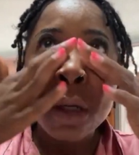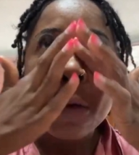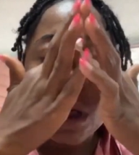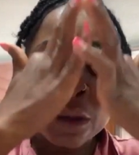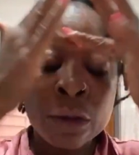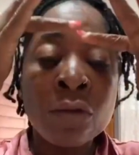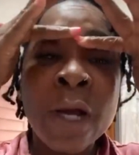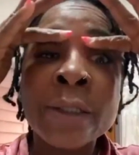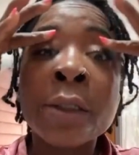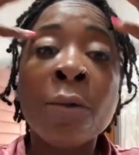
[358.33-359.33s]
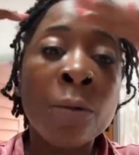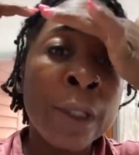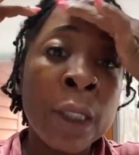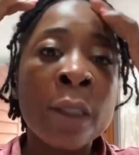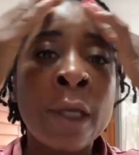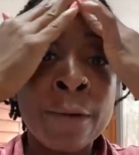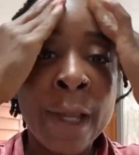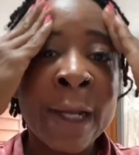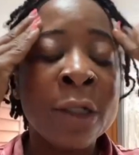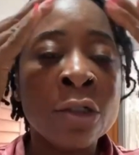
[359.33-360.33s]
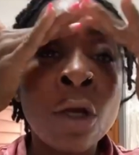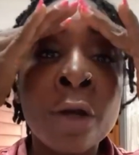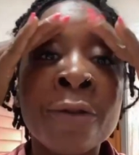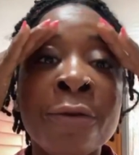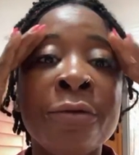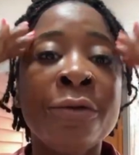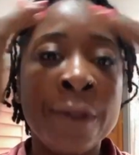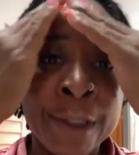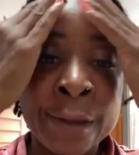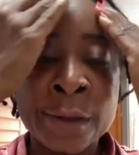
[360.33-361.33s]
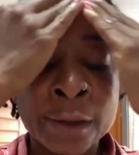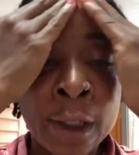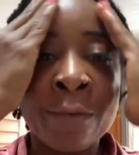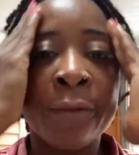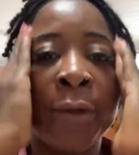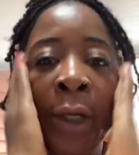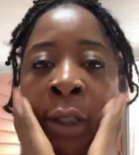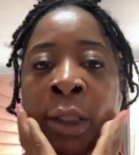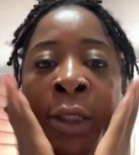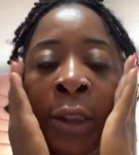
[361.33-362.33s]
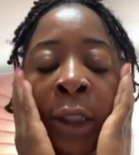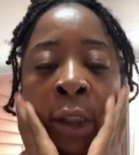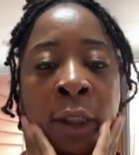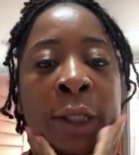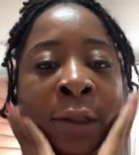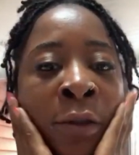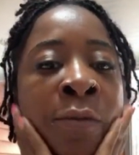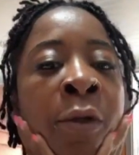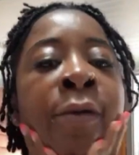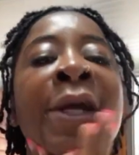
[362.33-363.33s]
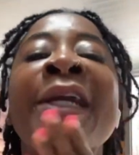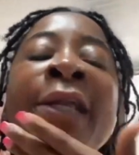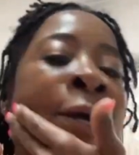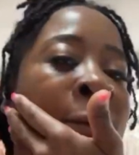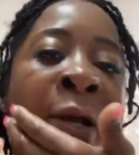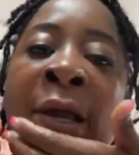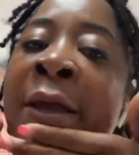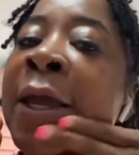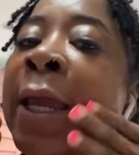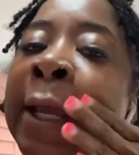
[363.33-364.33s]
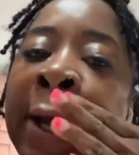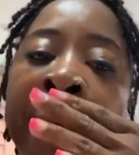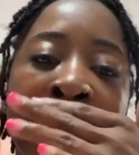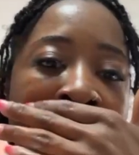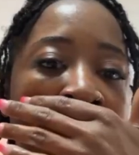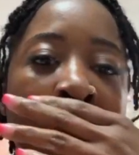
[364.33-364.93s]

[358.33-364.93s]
once or twice a week. That way I can talk through this because I'm really needing that support right now. Hey, can we go